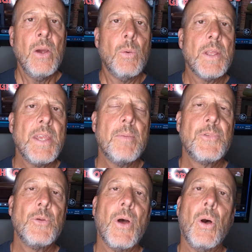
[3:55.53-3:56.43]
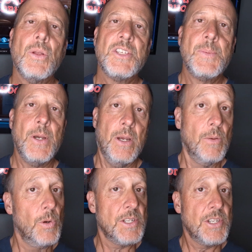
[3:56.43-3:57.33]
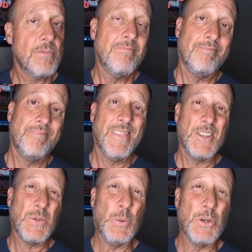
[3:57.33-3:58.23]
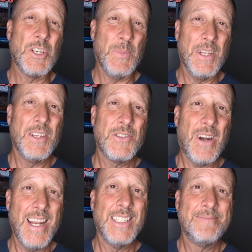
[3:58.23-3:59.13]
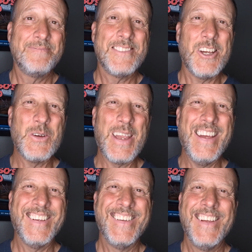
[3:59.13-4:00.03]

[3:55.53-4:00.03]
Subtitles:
with Him through the Holy Spirit, which that's what worship is, right? Okay.